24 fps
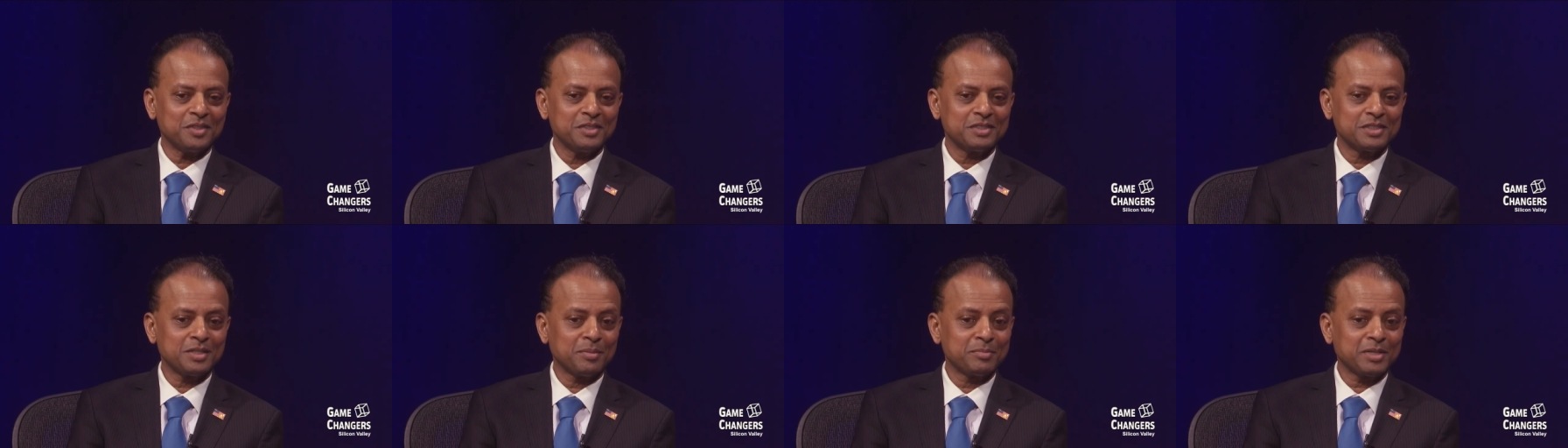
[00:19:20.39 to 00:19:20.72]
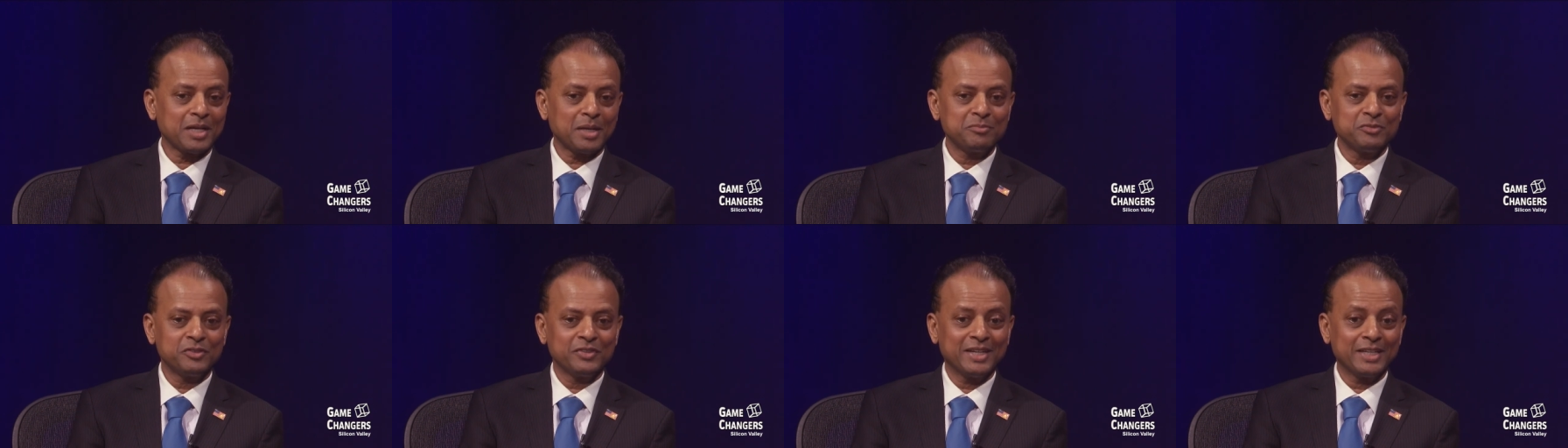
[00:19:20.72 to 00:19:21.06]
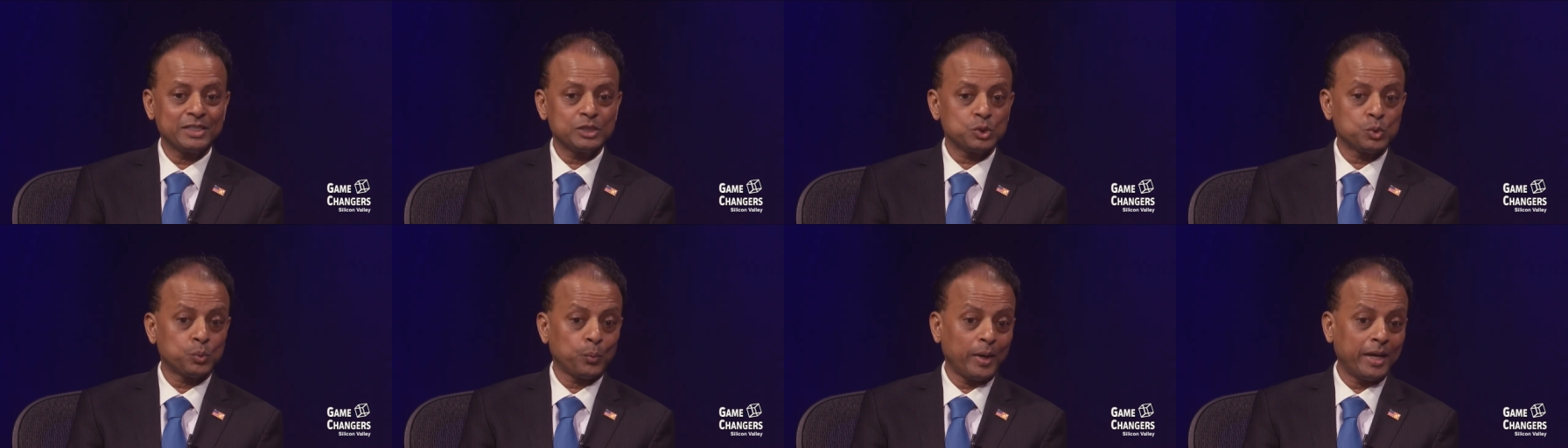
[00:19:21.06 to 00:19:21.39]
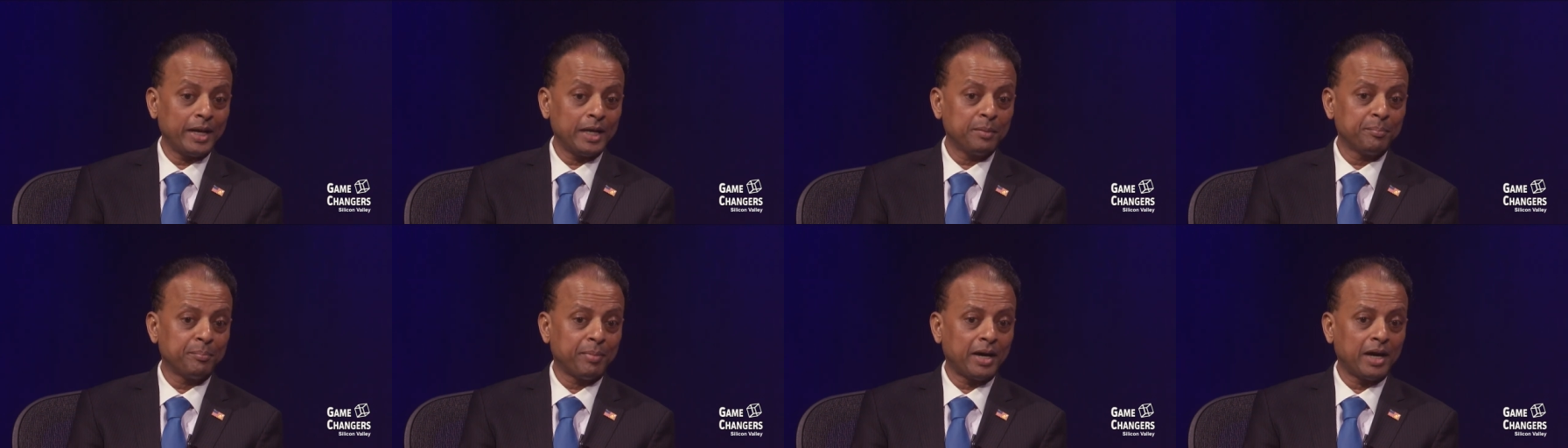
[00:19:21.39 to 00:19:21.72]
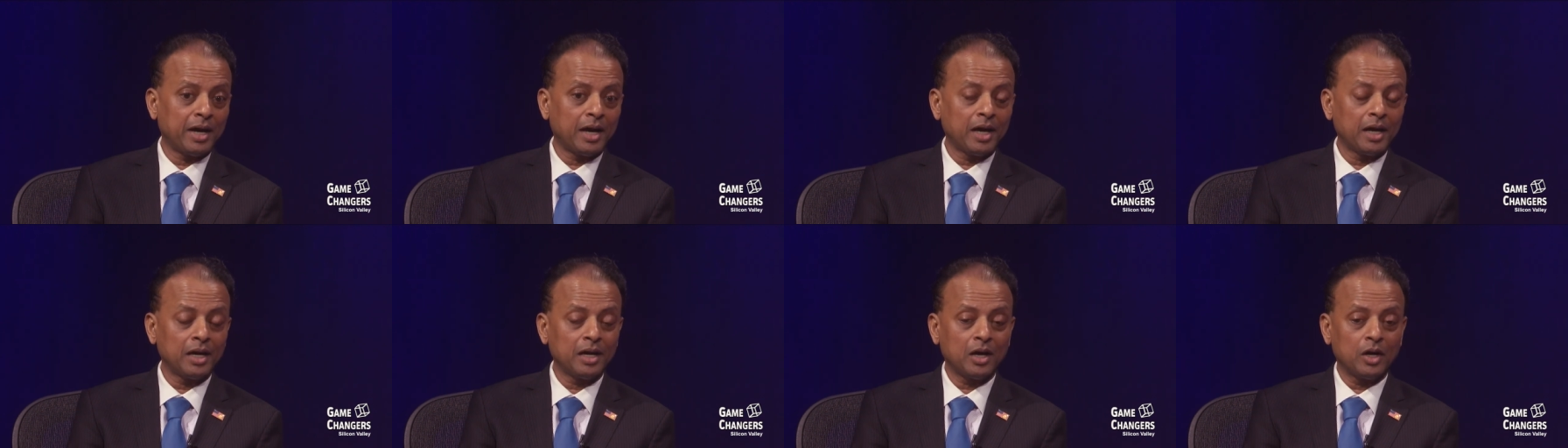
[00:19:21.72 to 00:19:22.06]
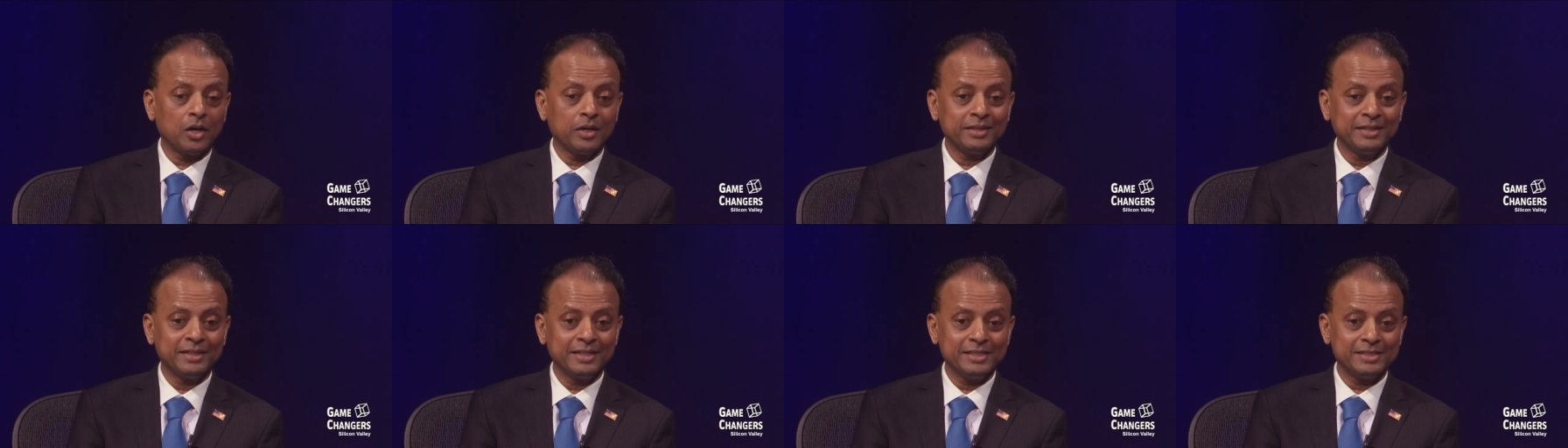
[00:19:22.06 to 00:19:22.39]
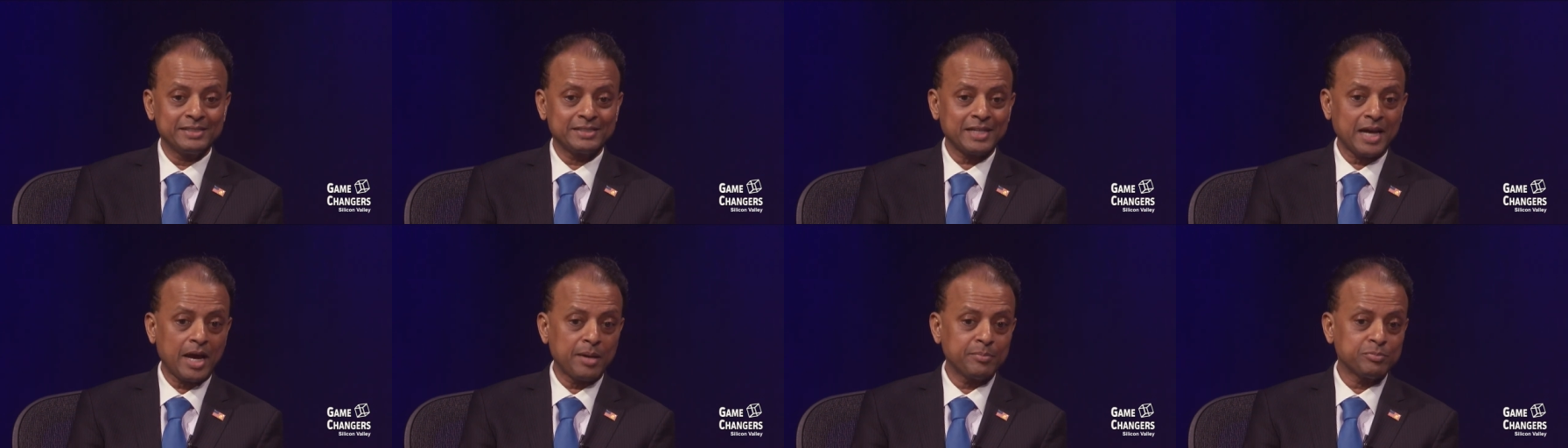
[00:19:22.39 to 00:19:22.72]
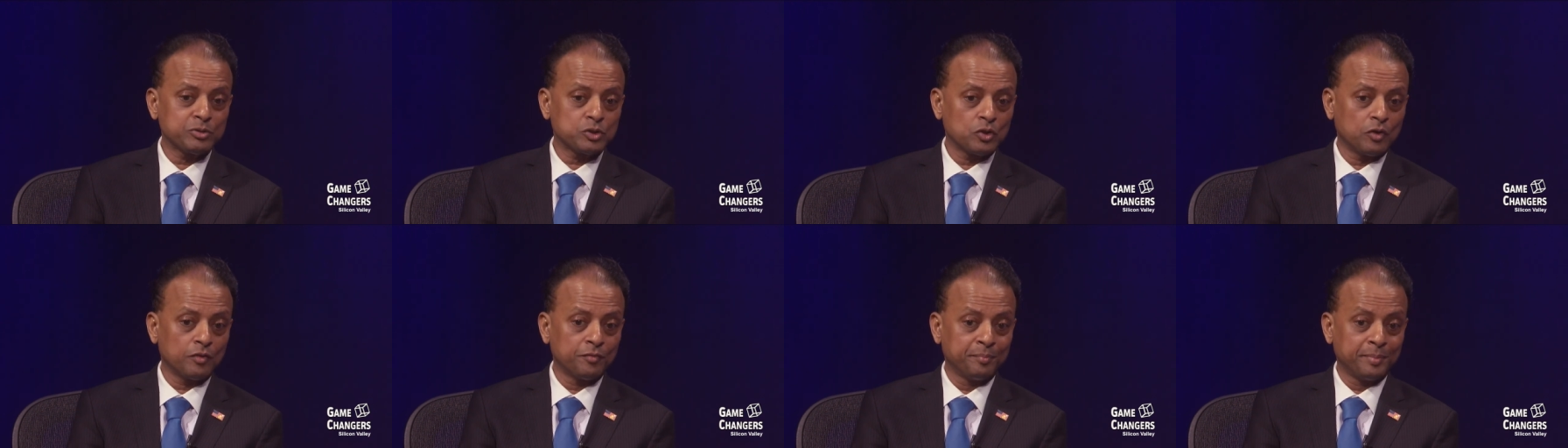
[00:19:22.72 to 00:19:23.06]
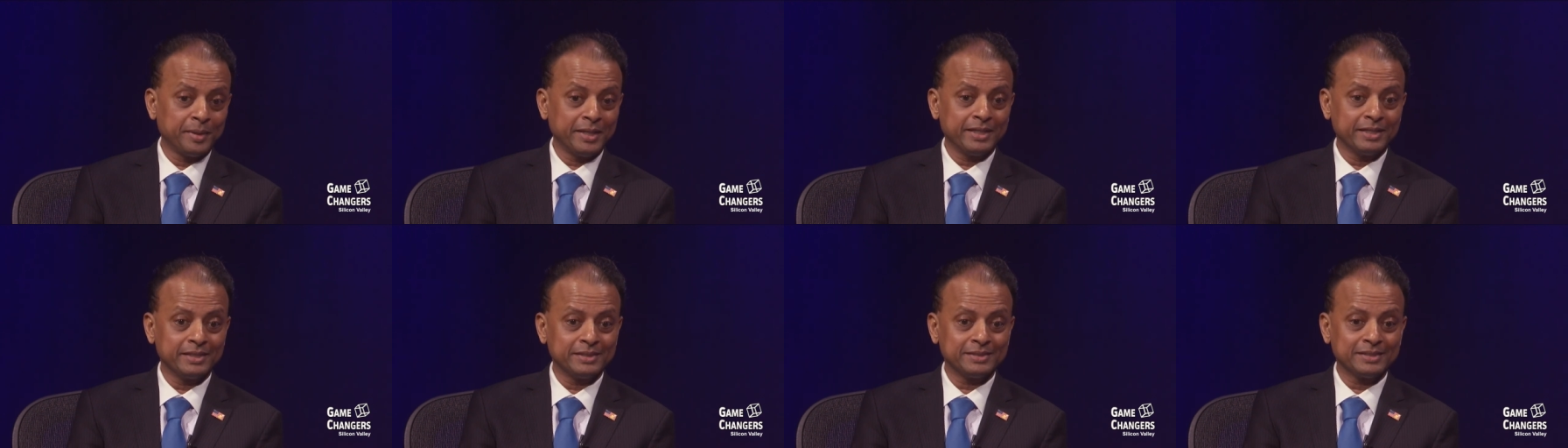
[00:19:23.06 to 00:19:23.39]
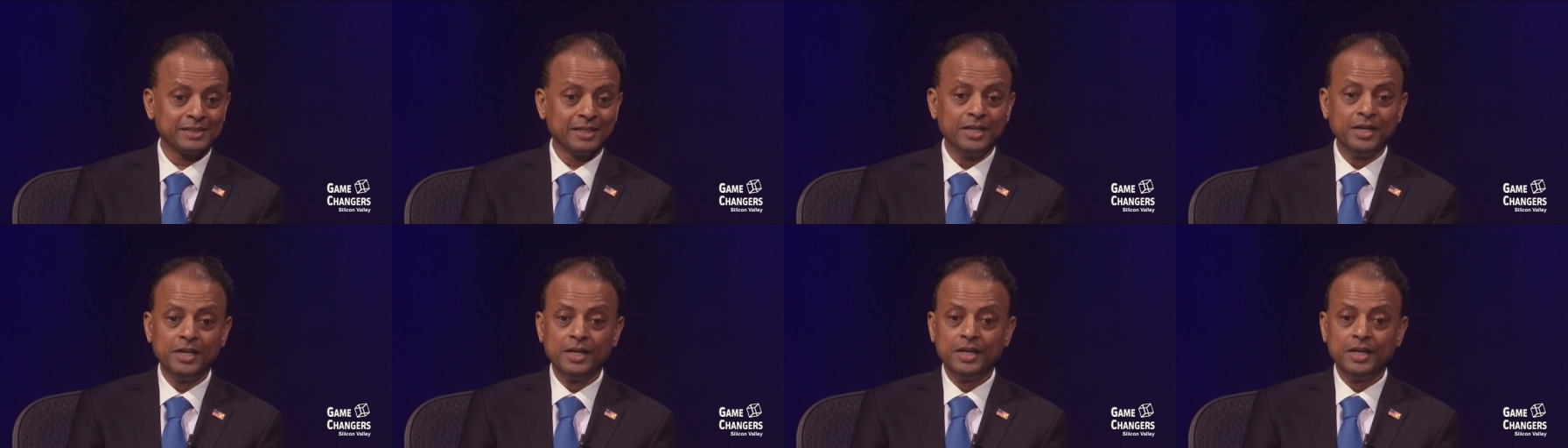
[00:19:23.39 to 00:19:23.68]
sometimes you get swayed by these types of bills